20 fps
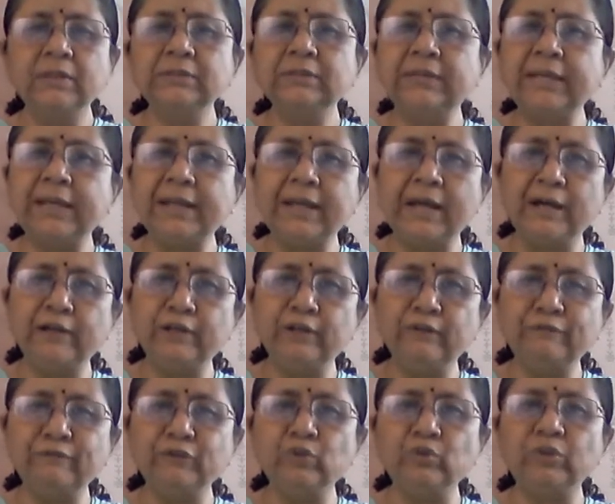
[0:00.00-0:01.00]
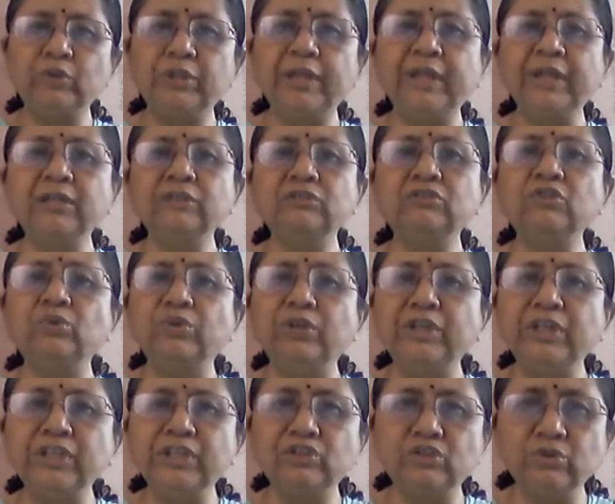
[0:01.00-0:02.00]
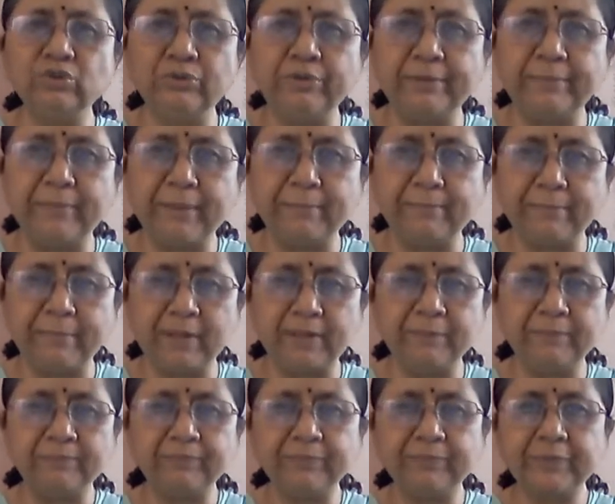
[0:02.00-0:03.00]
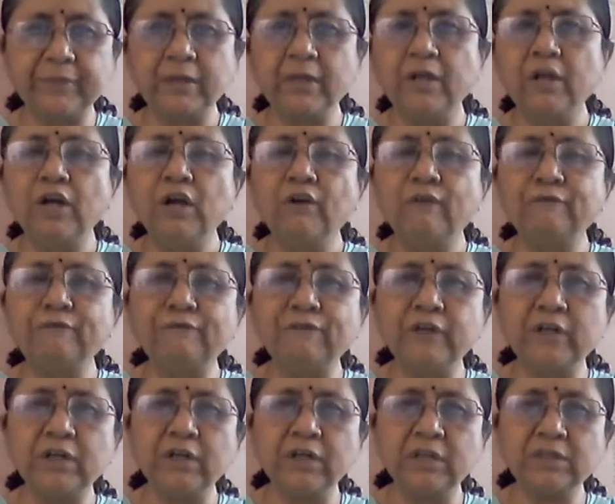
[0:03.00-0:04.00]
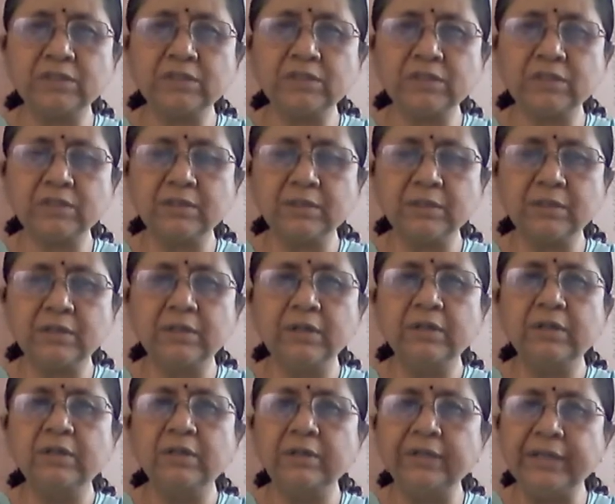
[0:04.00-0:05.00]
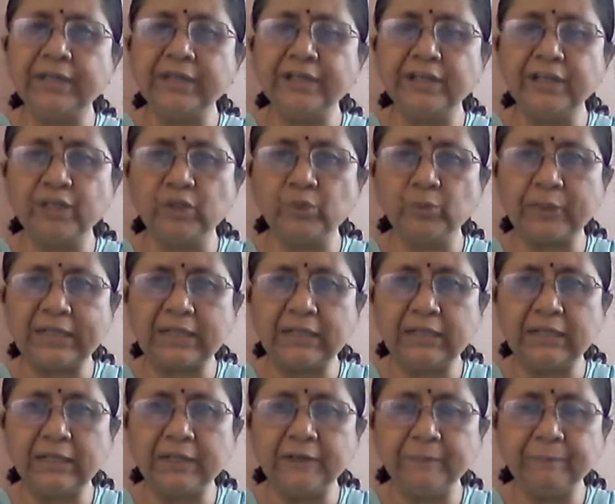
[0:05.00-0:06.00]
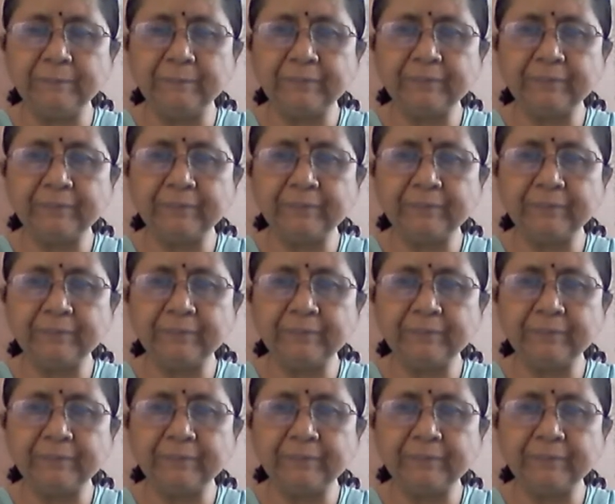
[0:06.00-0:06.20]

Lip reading: There are a few things you need to remember. First, read it quickly.